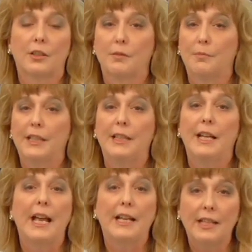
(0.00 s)
could be
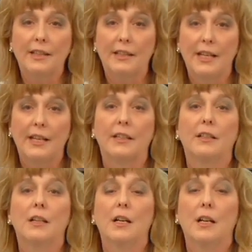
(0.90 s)

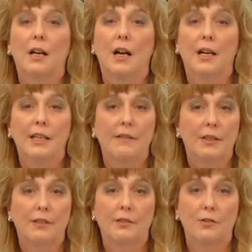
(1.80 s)
anything,
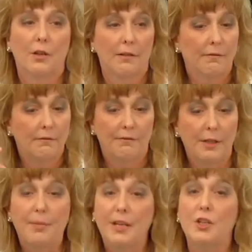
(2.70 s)
even
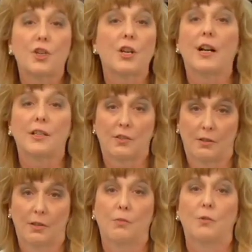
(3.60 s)
VP
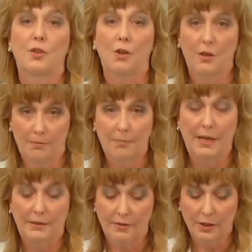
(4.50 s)
shunts, which are
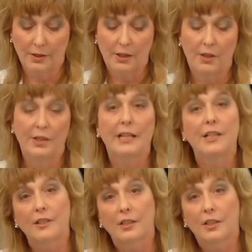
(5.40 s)
made of silicone. Any
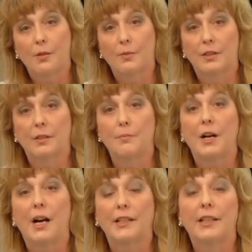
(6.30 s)
silicone within the
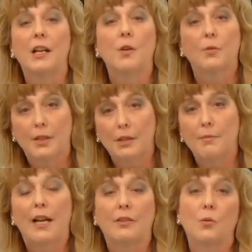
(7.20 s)
body, within
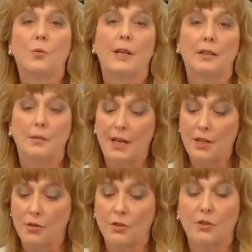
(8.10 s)
about the week, the
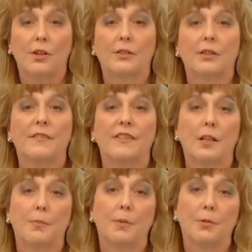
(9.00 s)
patient will start to
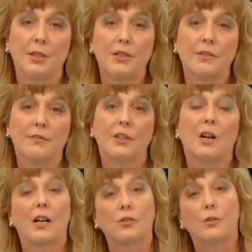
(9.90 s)
develop a pretty severe
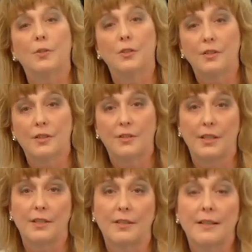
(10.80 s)
autoimmune
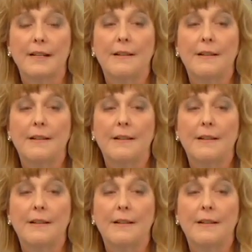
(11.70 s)
disease.